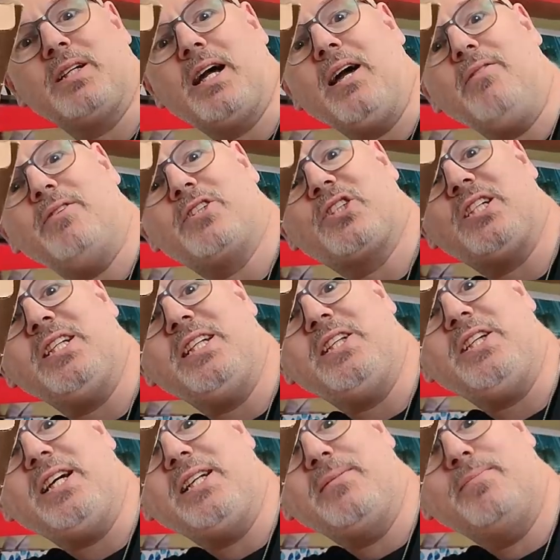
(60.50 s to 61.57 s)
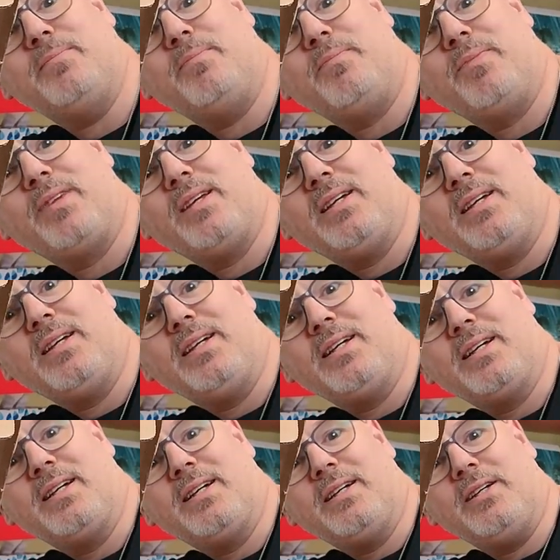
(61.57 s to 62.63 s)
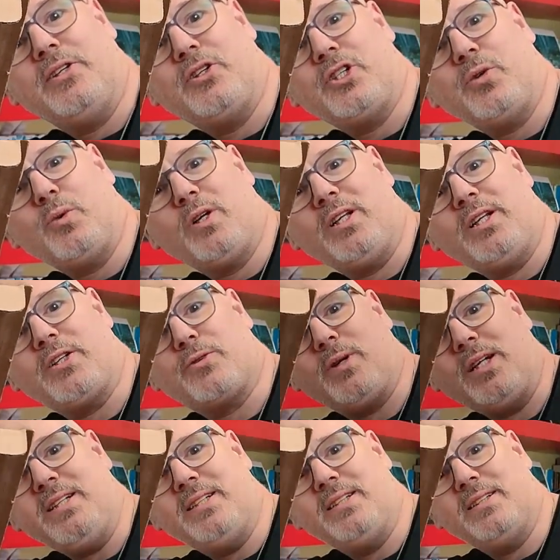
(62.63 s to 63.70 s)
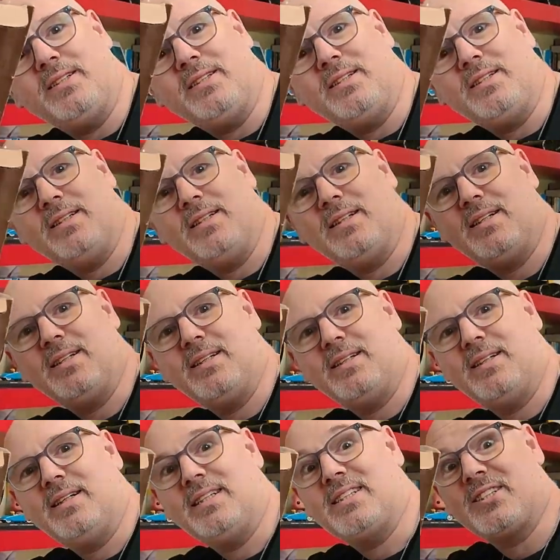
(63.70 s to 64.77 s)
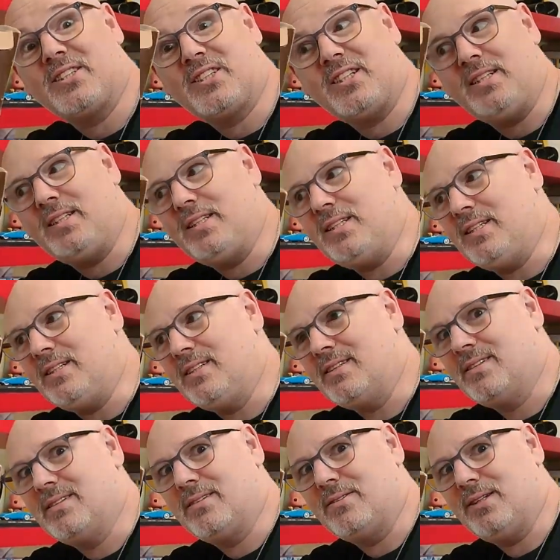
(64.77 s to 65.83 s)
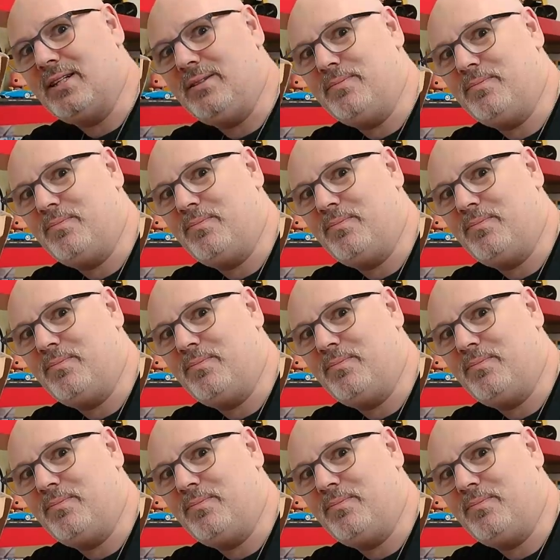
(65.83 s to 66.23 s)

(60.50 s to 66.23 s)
I haven't seen it yet. You see what it is, right? It's a CD, all right?